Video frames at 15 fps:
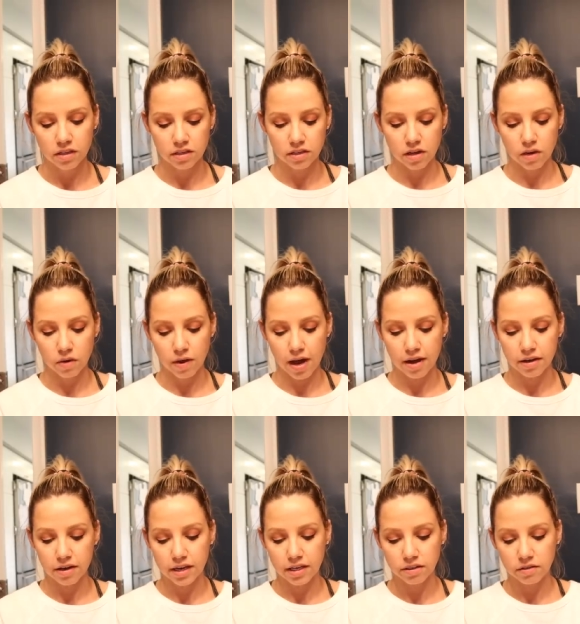So how
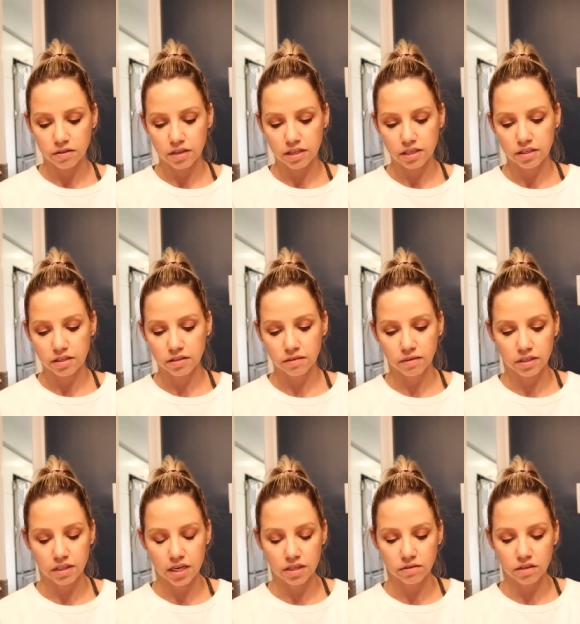did I do this? What
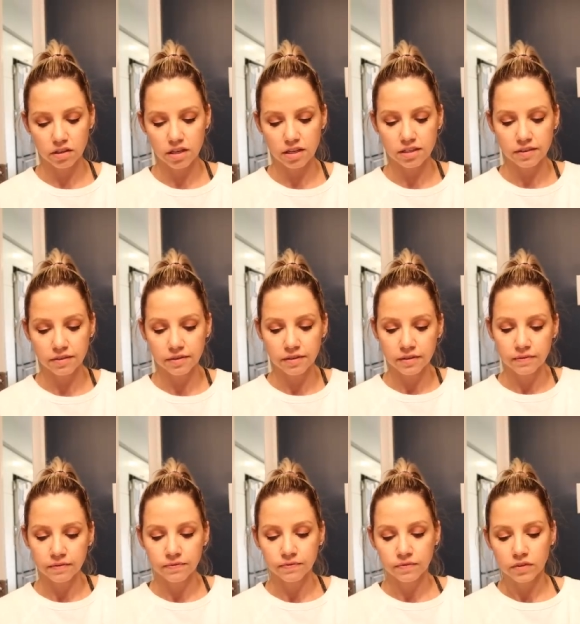did I do to this?
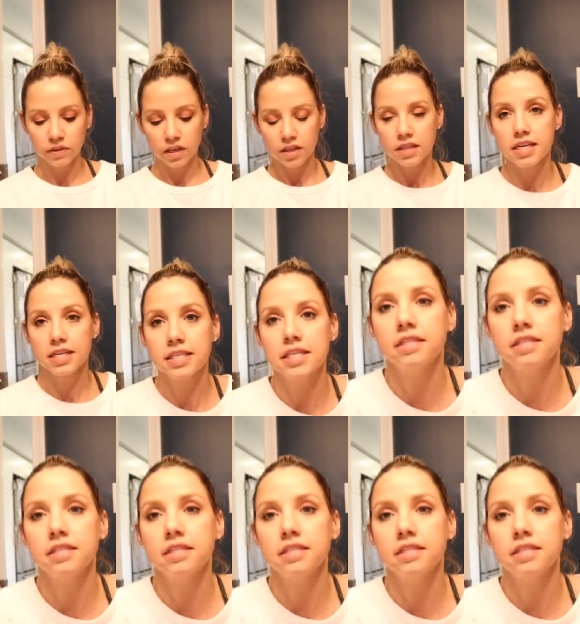This